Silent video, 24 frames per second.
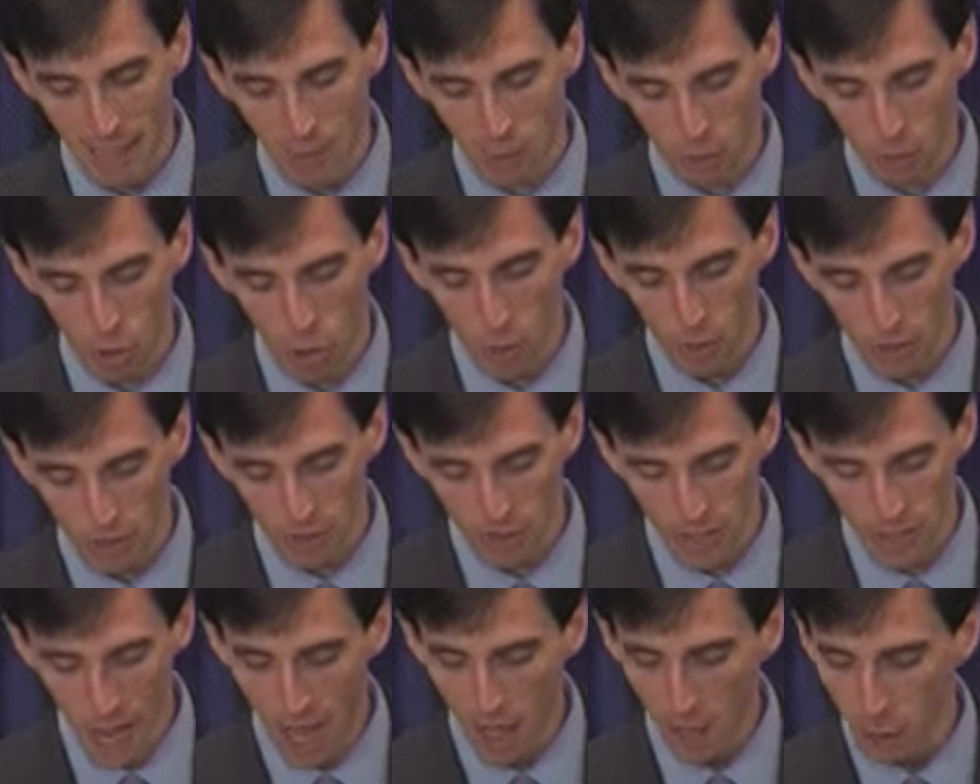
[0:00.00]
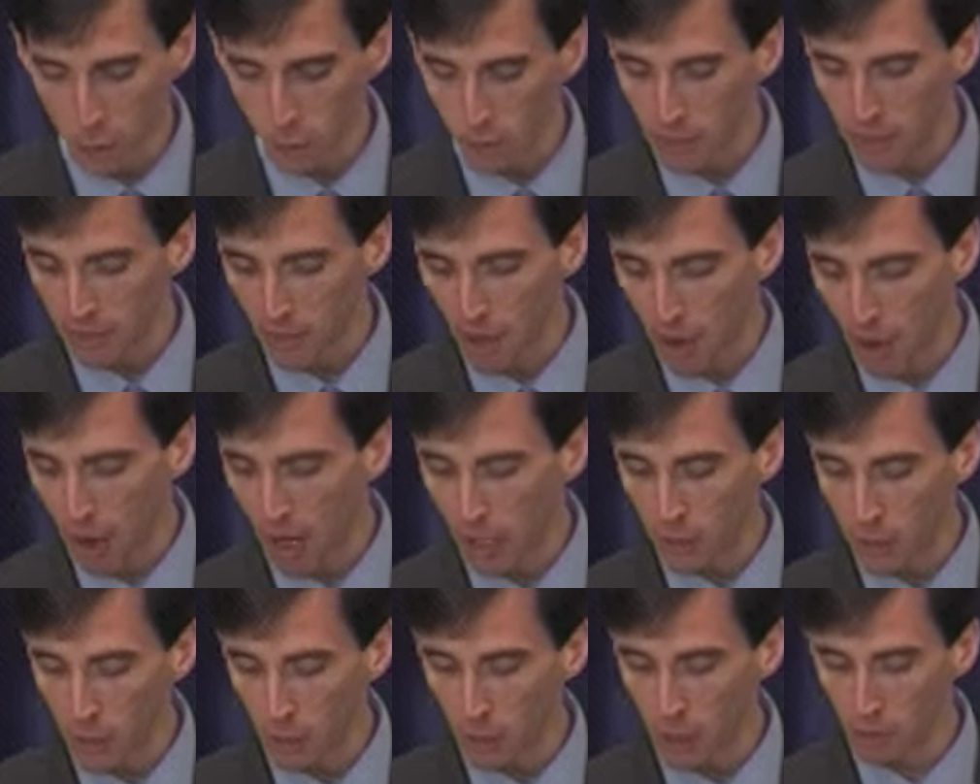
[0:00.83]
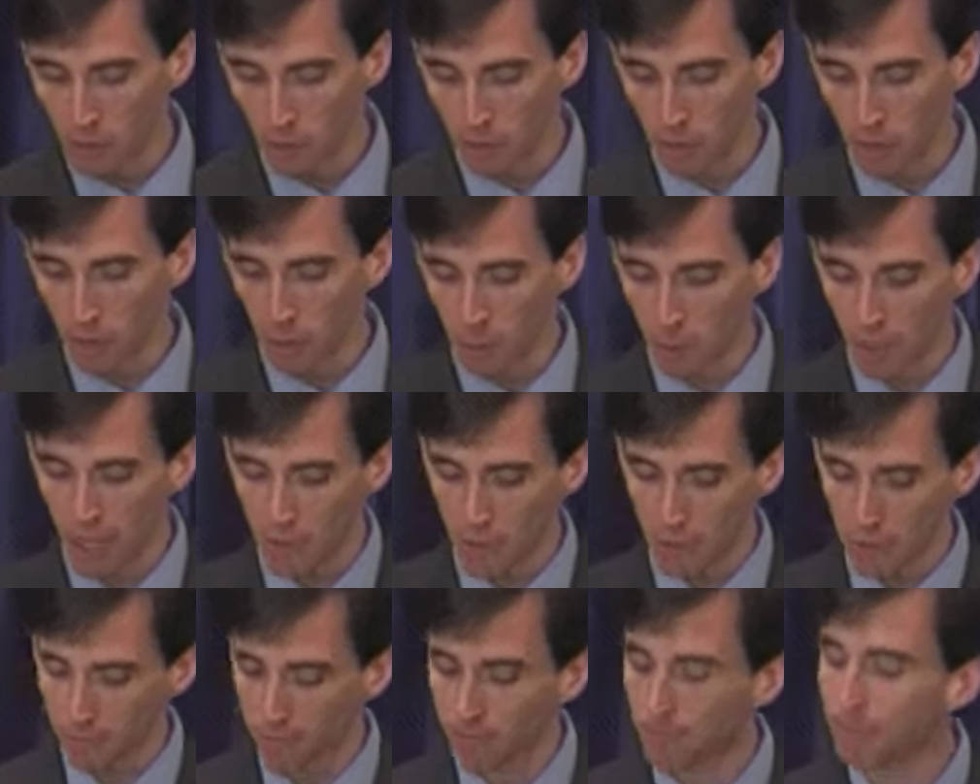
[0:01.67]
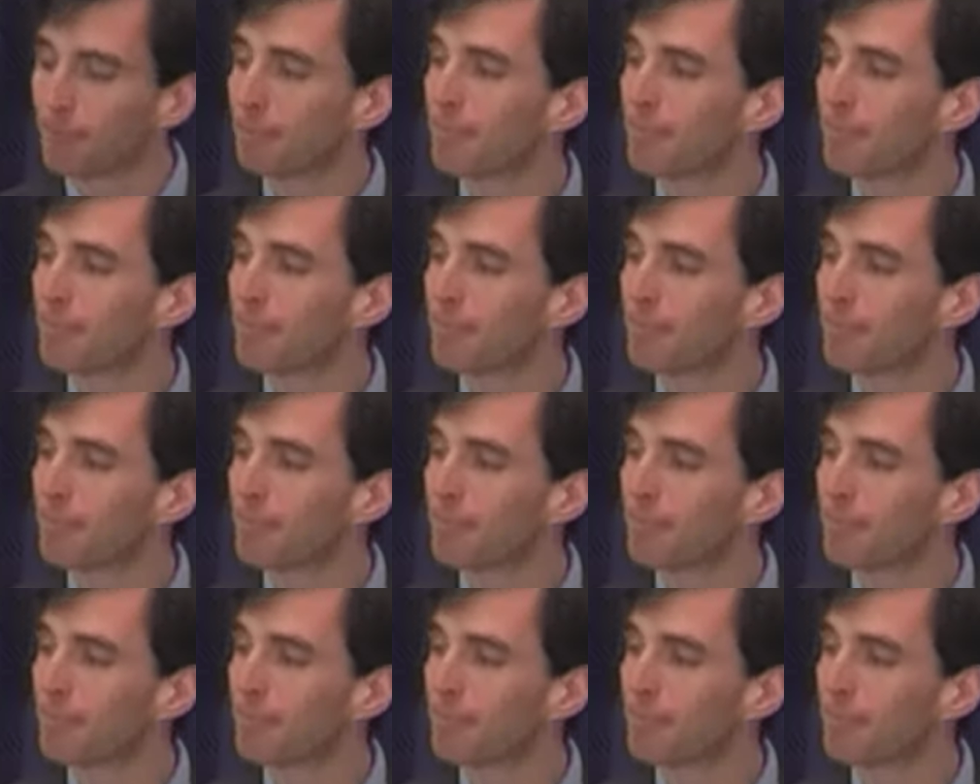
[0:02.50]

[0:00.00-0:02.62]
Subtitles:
And so, with acknowledgement of the hard choices of the present,